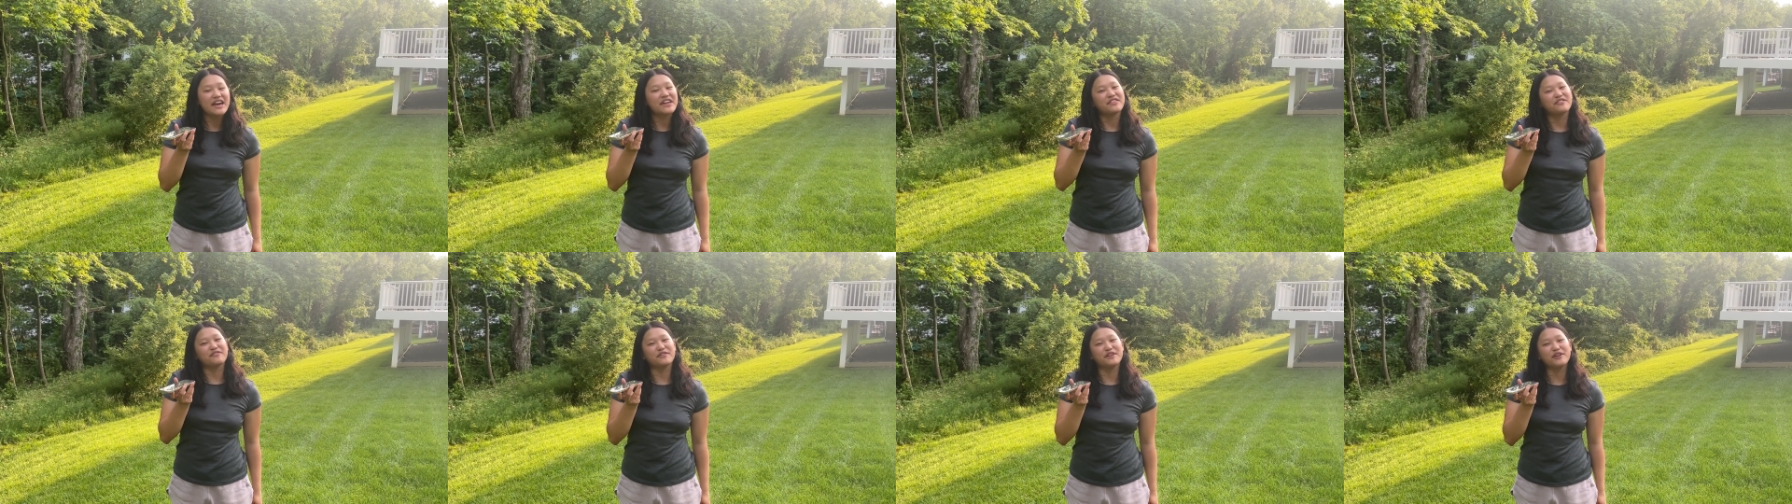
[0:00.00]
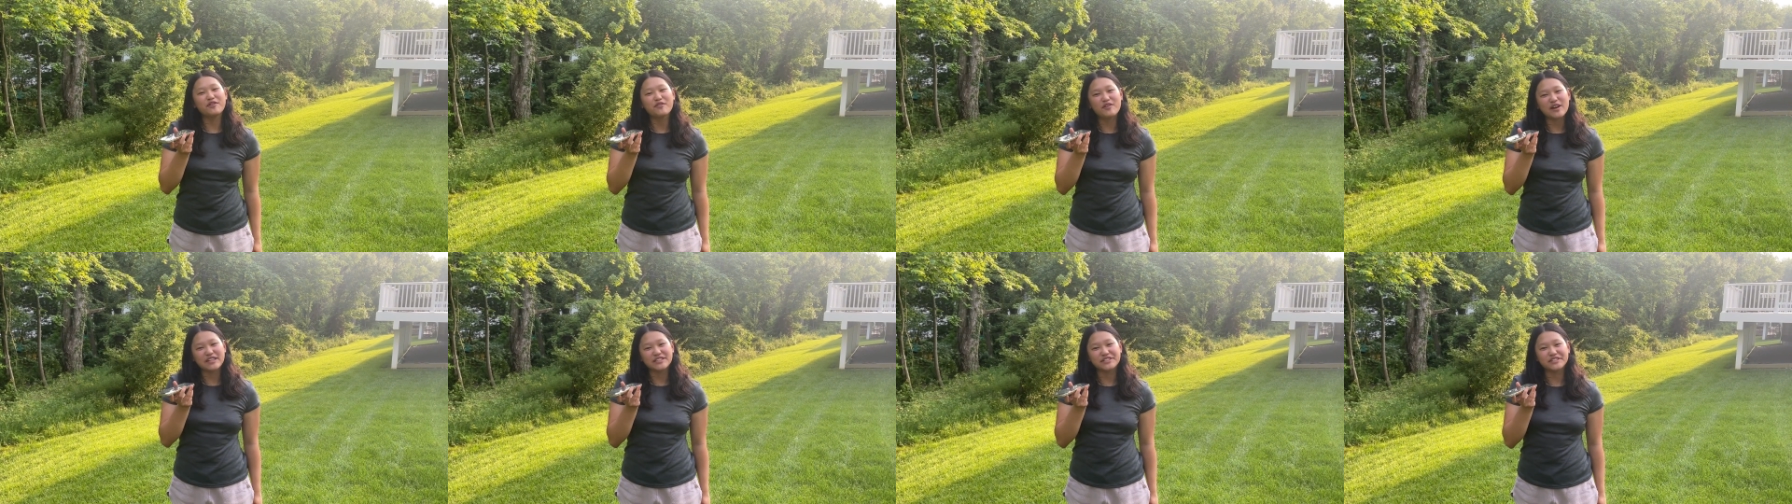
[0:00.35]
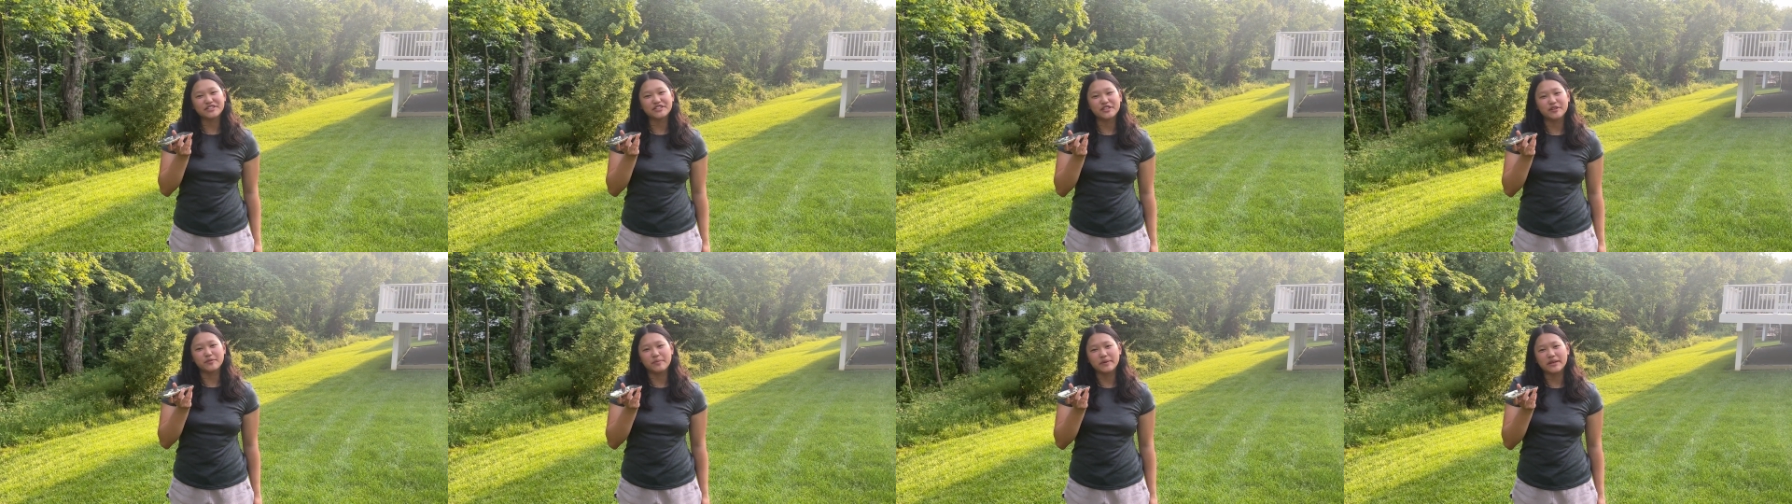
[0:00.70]
the real question
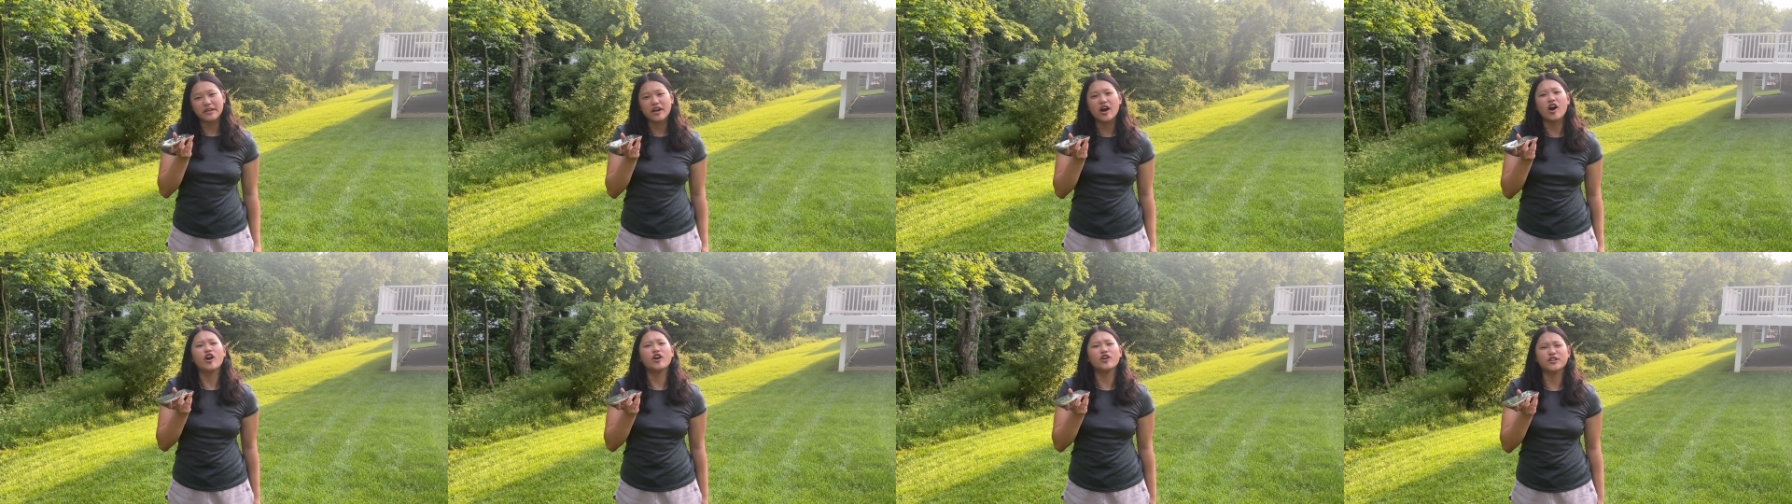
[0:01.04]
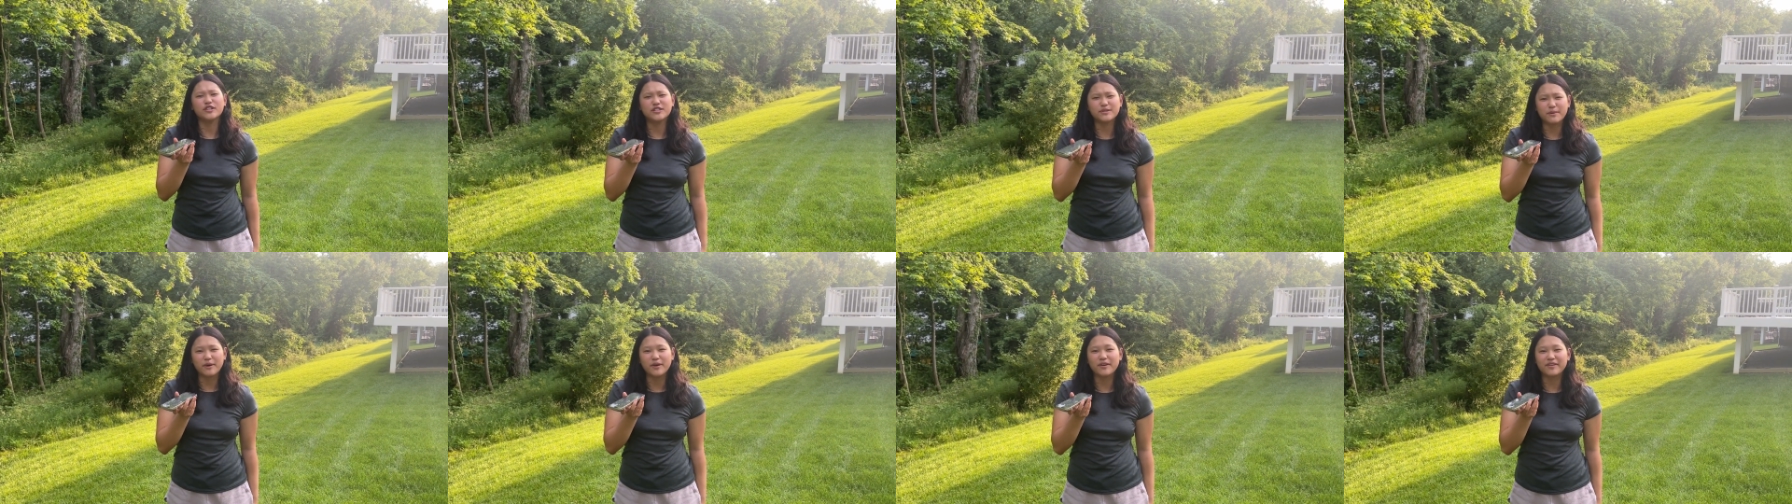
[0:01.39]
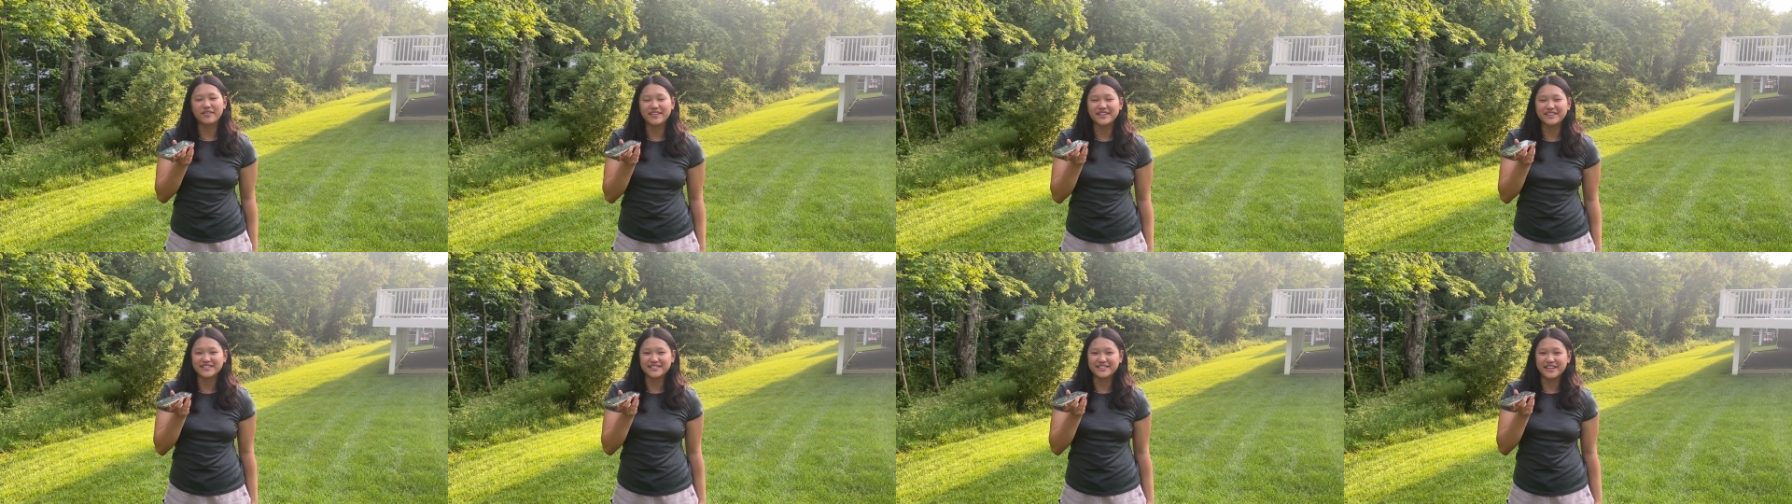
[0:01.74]
should be, are you smarter
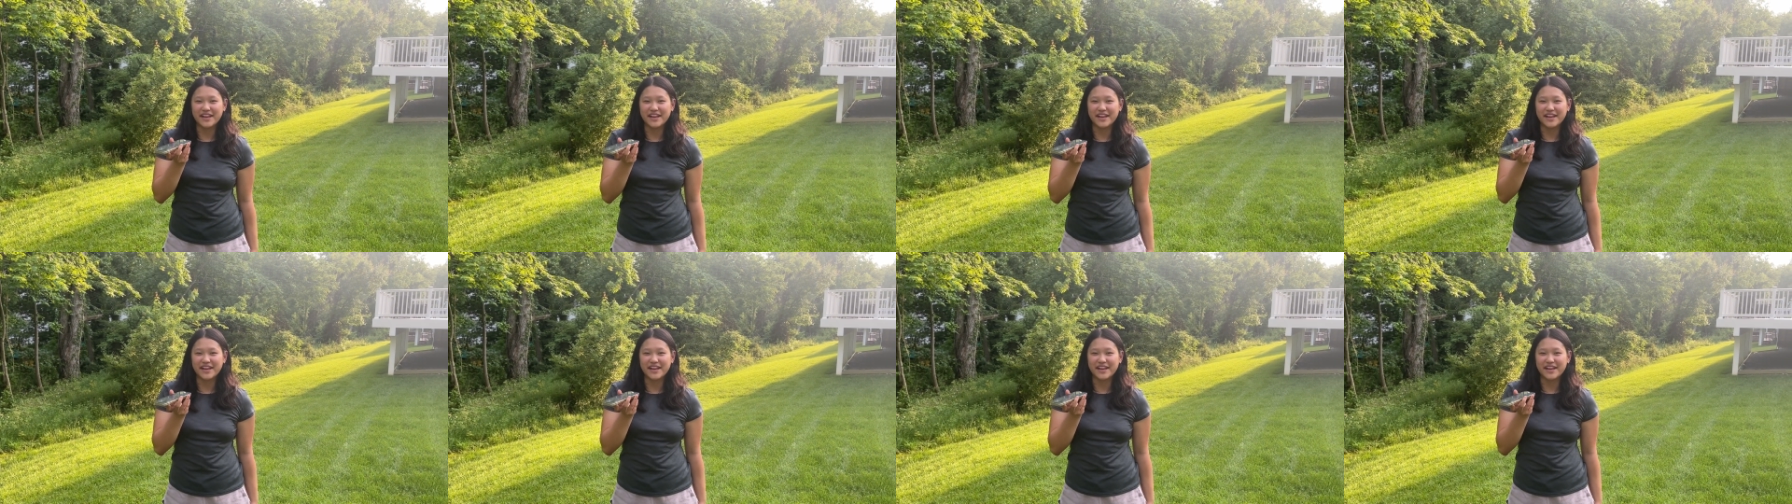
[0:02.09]
than